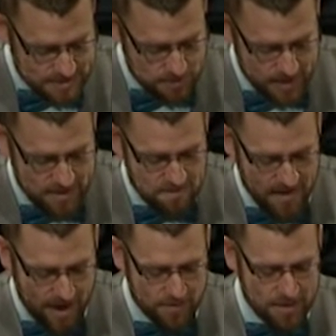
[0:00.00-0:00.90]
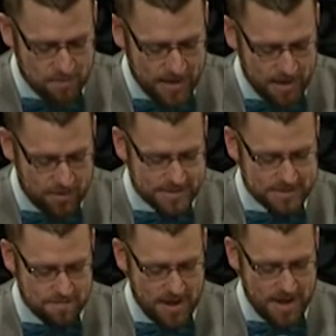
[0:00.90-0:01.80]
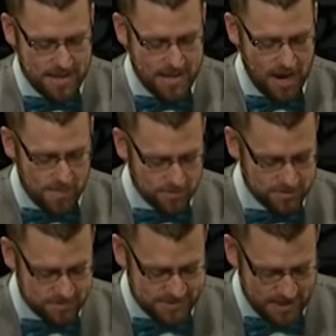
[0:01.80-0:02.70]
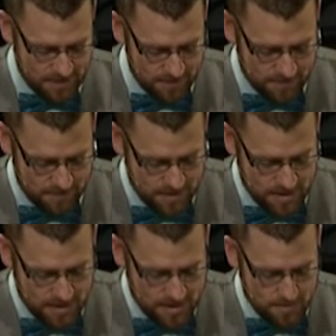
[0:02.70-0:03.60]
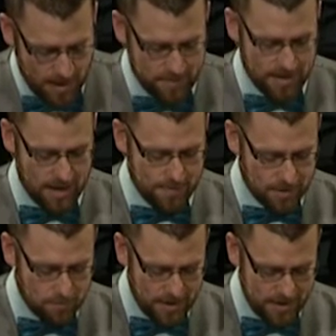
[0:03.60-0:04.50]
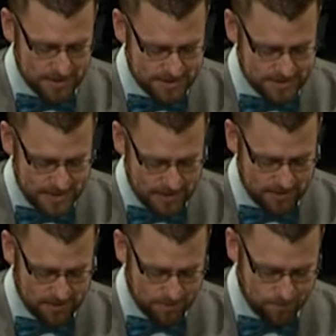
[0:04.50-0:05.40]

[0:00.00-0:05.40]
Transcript: In being found in appearance as a man, he humbled himself by becoming obedient to death,